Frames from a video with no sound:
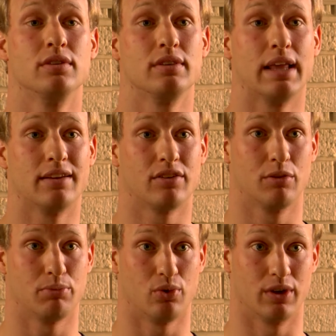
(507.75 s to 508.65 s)
that's the
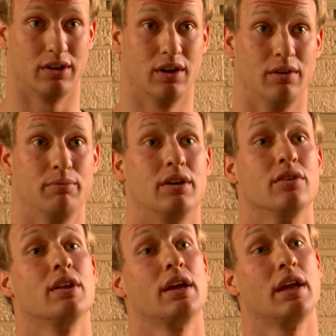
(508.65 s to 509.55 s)
point,
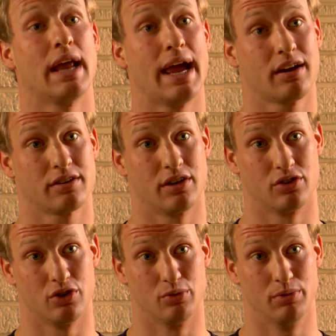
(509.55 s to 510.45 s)
because they can act on
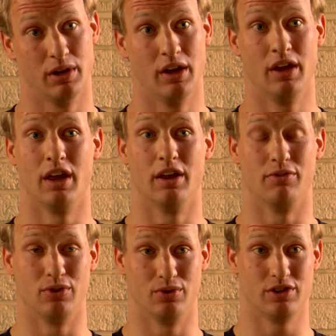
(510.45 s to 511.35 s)
hope.
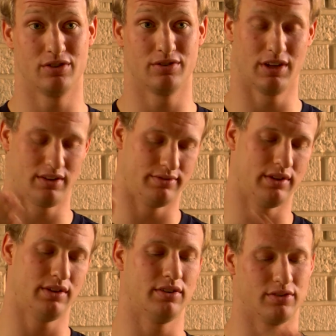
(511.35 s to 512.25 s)
If you just say,
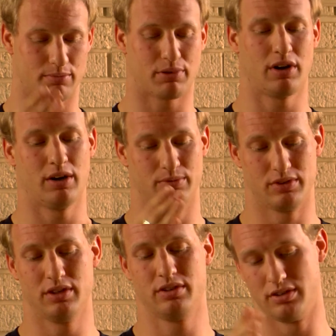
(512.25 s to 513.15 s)
"This is the problems,
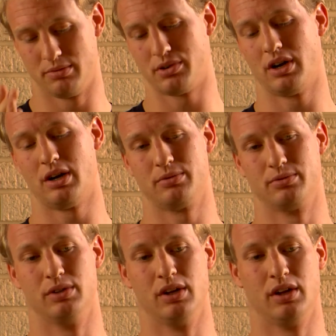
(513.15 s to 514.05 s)
this is the
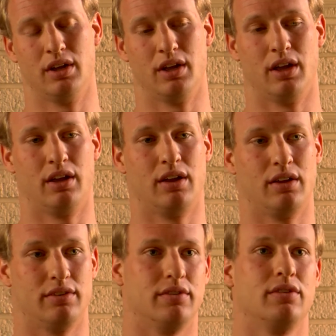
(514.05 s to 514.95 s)
problem,"
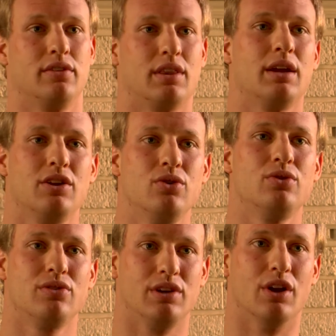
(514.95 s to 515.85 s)
they
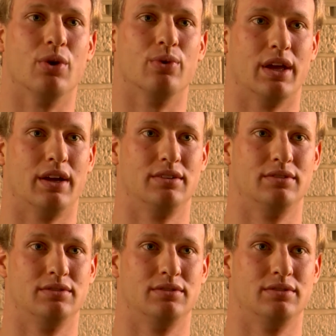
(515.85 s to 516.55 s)
usually know that.